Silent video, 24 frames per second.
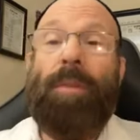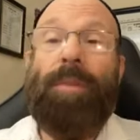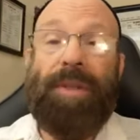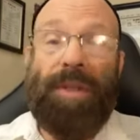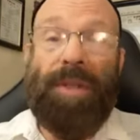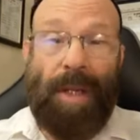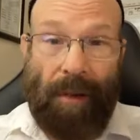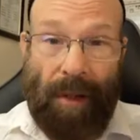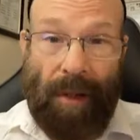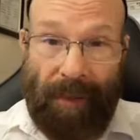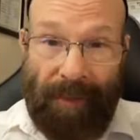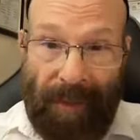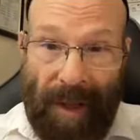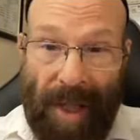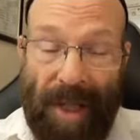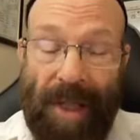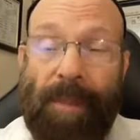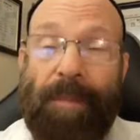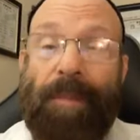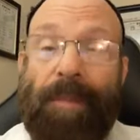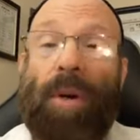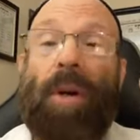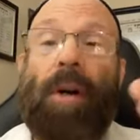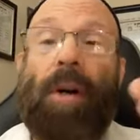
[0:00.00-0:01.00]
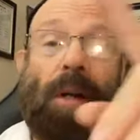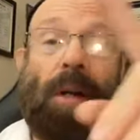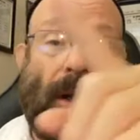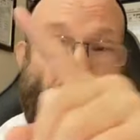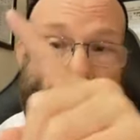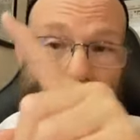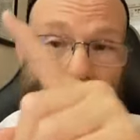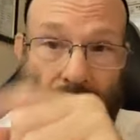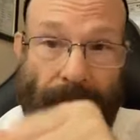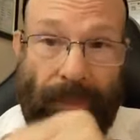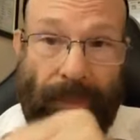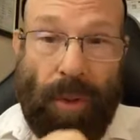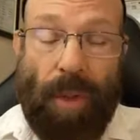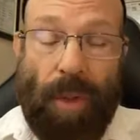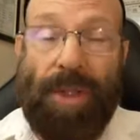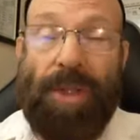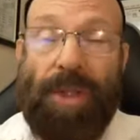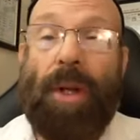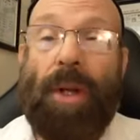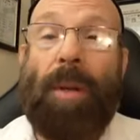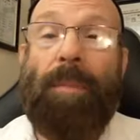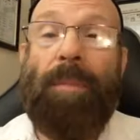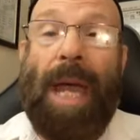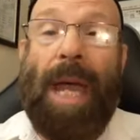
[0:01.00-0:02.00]
It's here on Facebook, and of course on
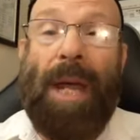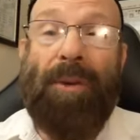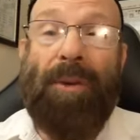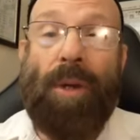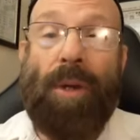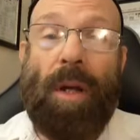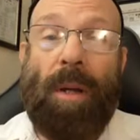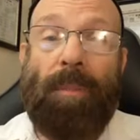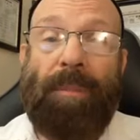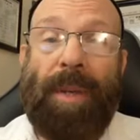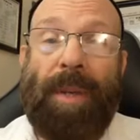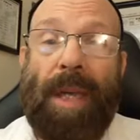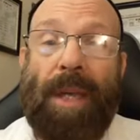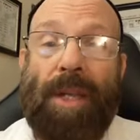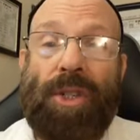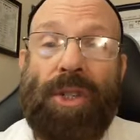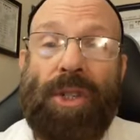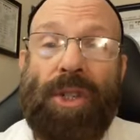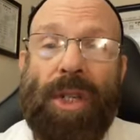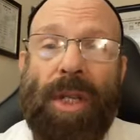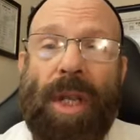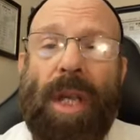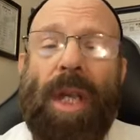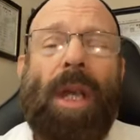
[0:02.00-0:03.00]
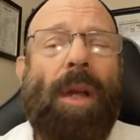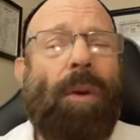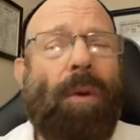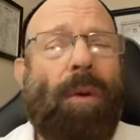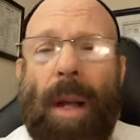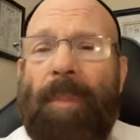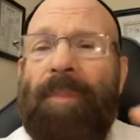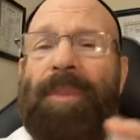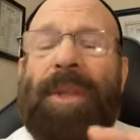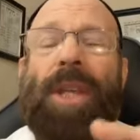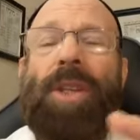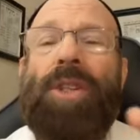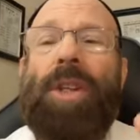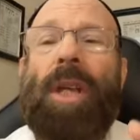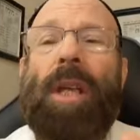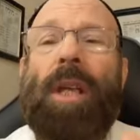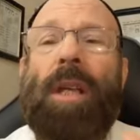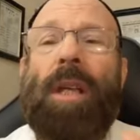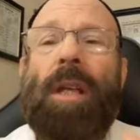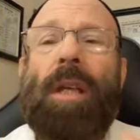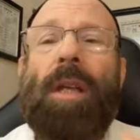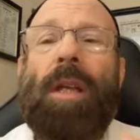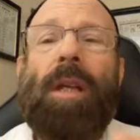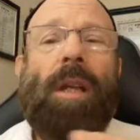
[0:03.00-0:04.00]
our Patreon page, where I'm
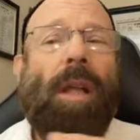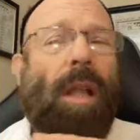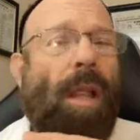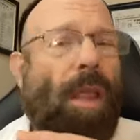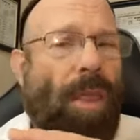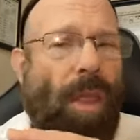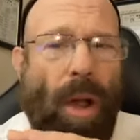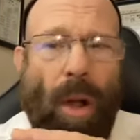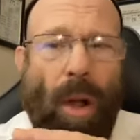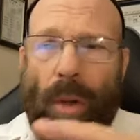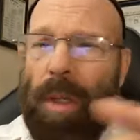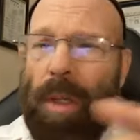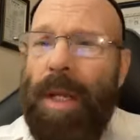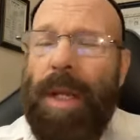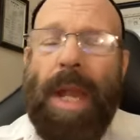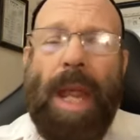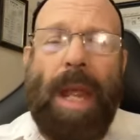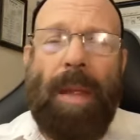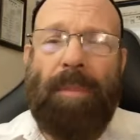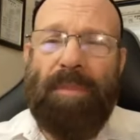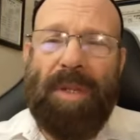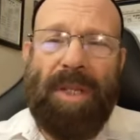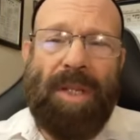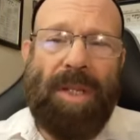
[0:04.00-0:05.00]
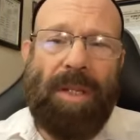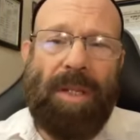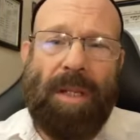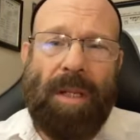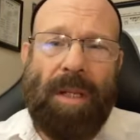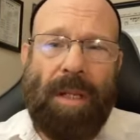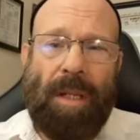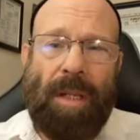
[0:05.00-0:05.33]
teaching the holy names.